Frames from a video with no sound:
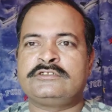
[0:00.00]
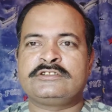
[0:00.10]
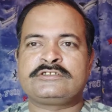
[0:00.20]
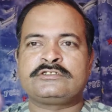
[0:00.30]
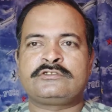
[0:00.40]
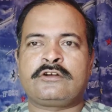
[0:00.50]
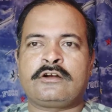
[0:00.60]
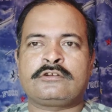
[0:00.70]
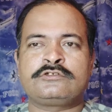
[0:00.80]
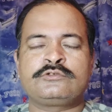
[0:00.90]
This is
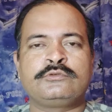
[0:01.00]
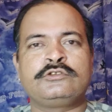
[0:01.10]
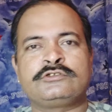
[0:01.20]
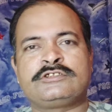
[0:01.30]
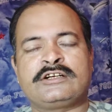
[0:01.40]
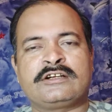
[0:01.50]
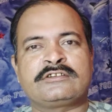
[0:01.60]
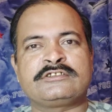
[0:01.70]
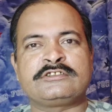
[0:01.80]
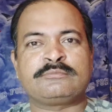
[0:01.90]
not a studio
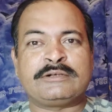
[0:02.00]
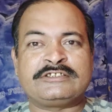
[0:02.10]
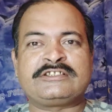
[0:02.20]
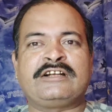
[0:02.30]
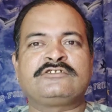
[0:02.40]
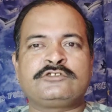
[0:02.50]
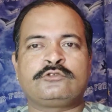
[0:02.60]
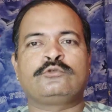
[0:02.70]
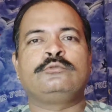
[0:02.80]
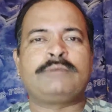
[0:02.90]
setting. This is my son's
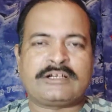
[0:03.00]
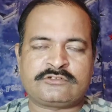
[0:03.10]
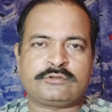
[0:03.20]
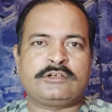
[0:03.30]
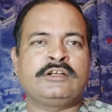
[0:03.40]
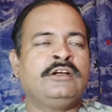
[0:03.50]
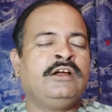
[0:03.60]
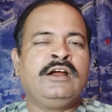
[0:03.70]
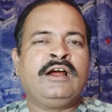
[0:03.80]
room actually.